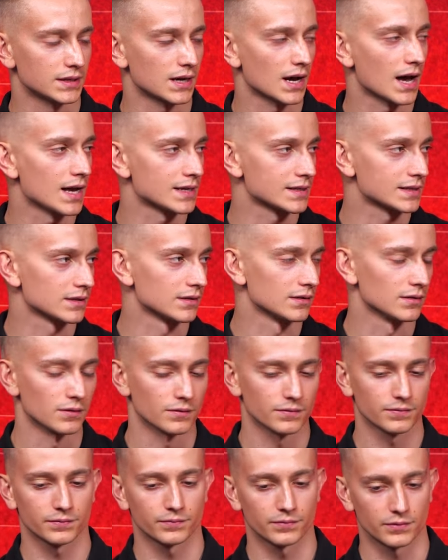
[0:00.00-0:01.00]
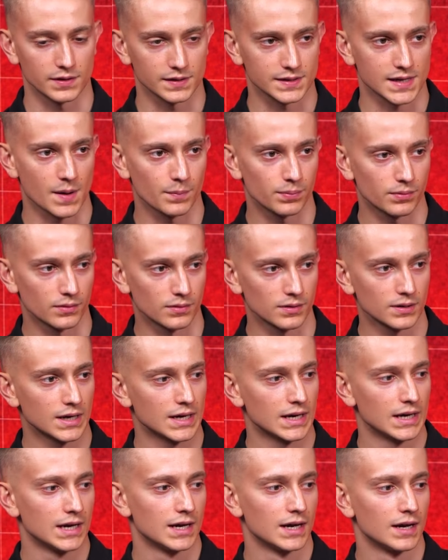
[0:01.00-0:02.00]
hustle of, for example,
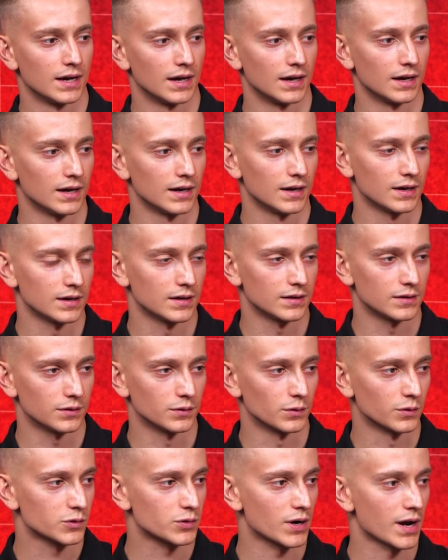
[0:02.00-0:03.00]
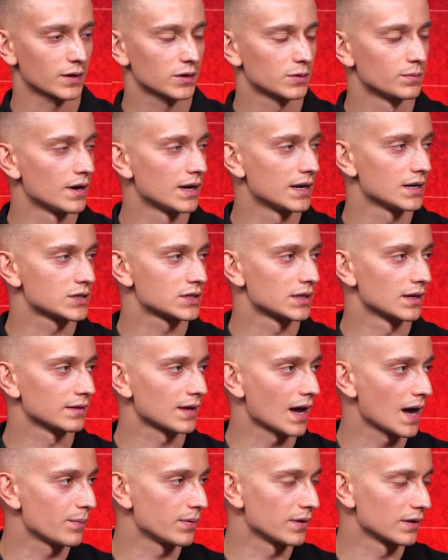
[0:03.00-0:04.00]
trying to manage the
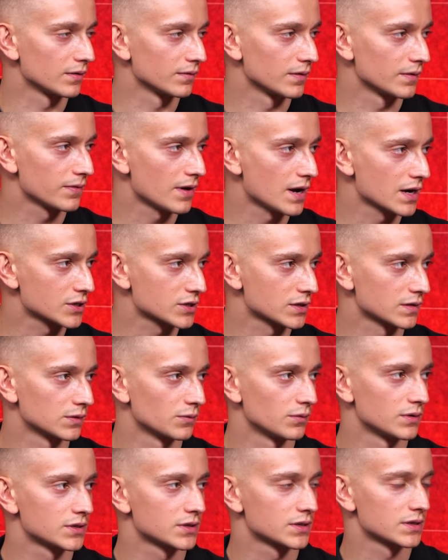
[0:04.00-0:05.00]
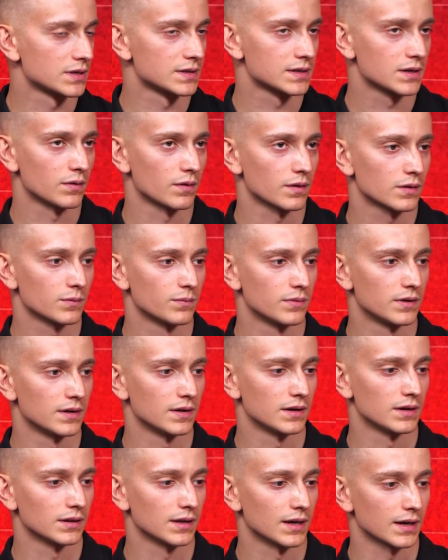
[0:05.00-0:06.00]
typing of a function, which is going to
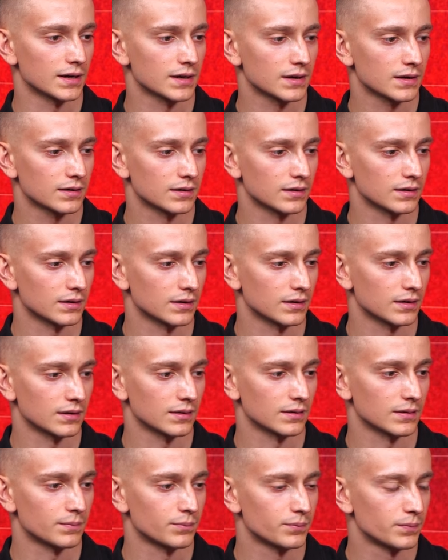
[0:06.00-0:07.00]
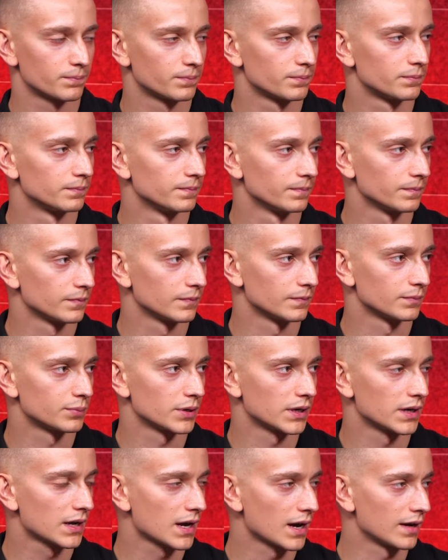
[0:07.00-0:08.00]
be like
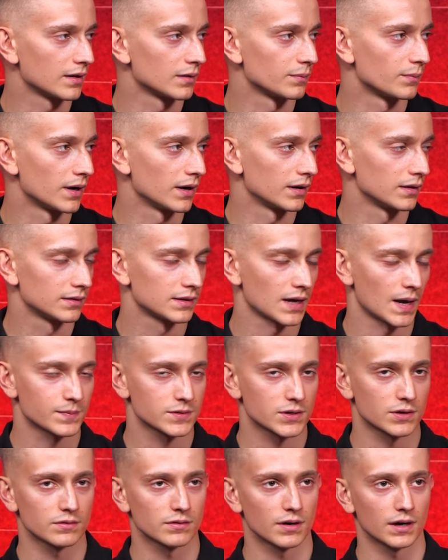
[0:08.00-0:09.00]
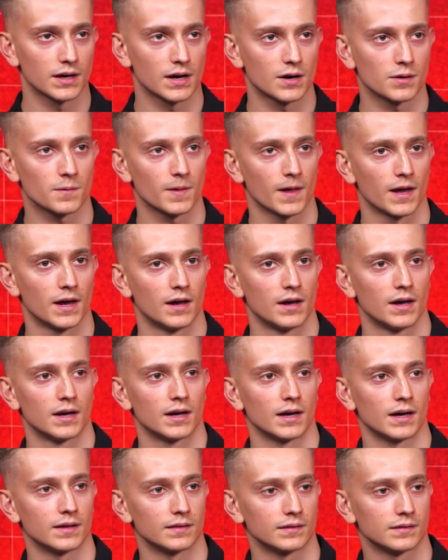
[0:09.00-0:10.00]
predicated by TypeScript right now.
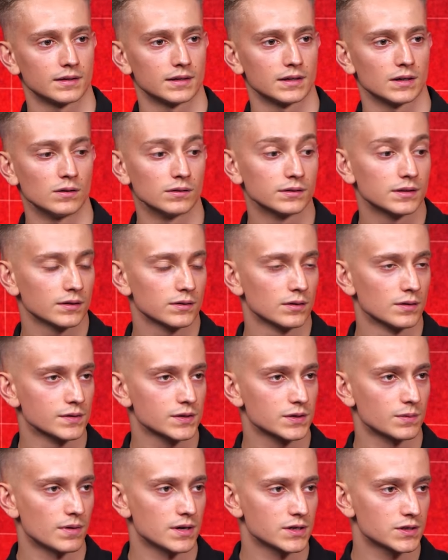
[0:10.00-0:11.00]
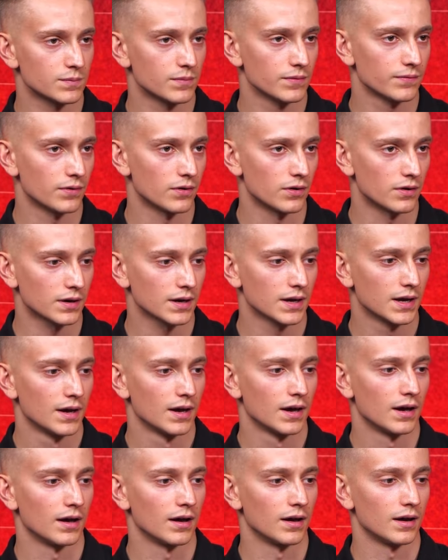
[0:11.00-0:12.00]
And all the tools you mentioned before,
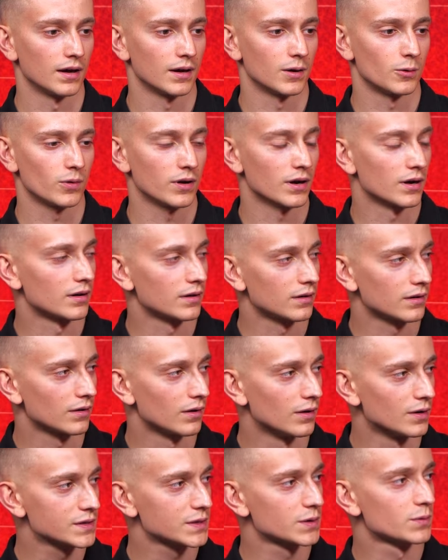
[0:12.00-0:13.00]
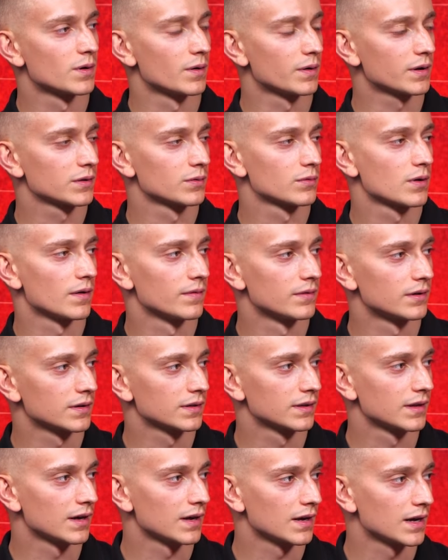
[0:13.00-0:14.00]
we are also going to cover
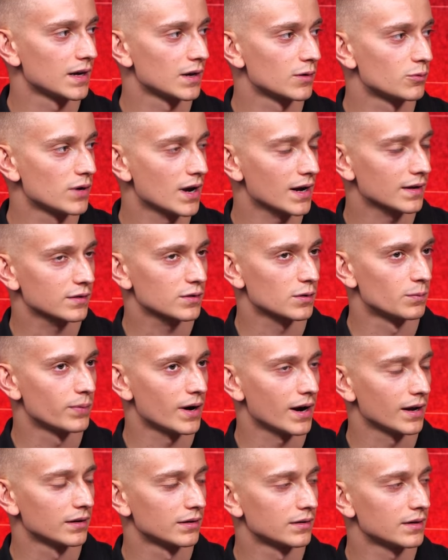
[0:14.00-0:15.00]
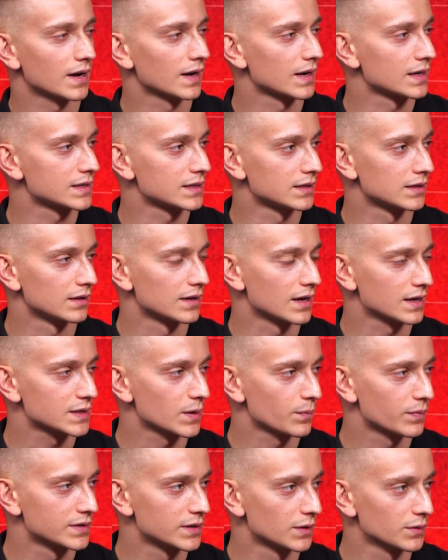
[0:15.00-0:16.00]
the React compiler, I guess, in the
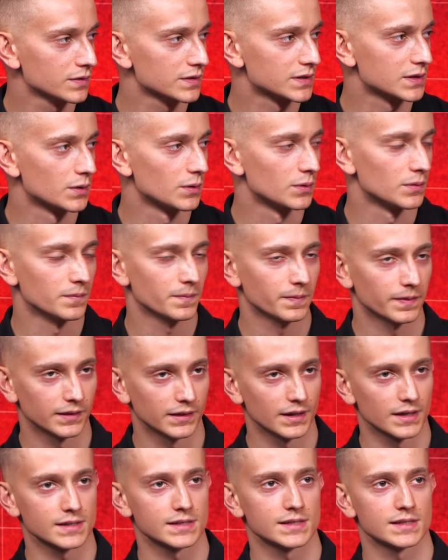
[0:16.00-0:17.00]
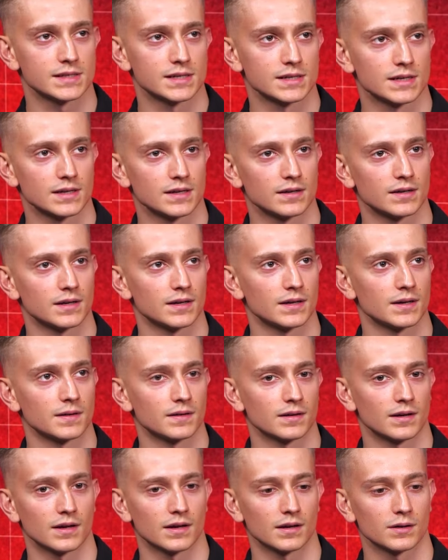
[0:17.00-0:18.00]
next episode. So that's
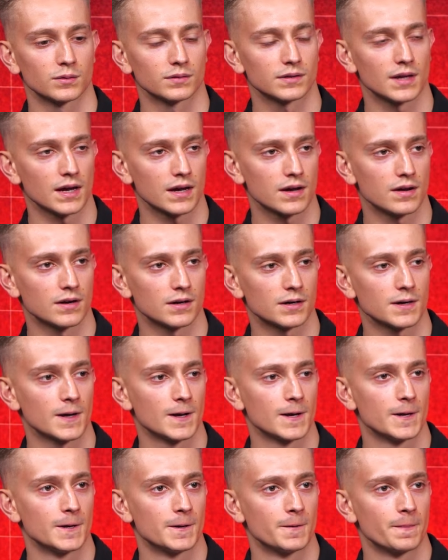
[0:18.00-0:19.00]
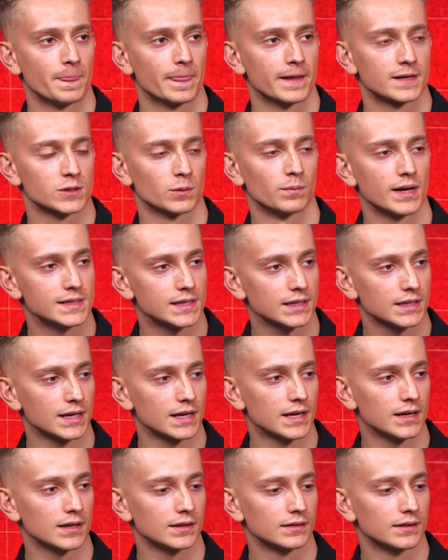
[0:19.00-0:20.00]
a good take here. So
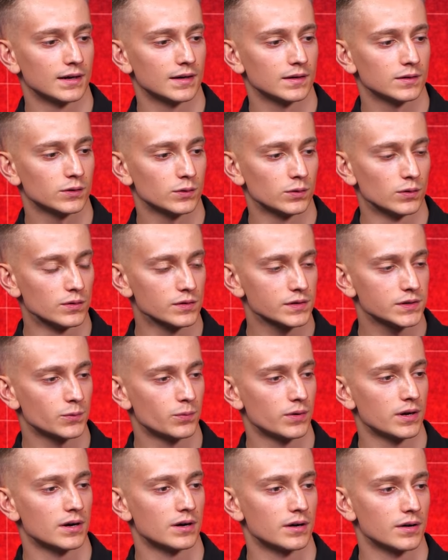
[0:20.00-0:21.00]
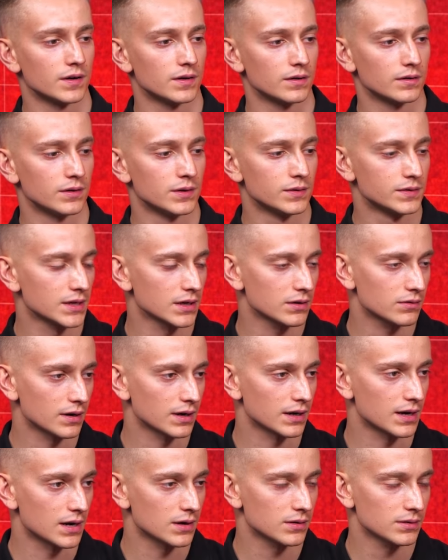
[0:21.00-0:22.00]
basically, the tools we are using
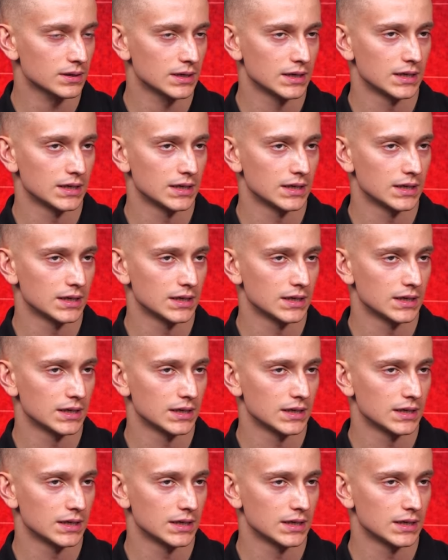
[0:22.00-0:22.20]
right now,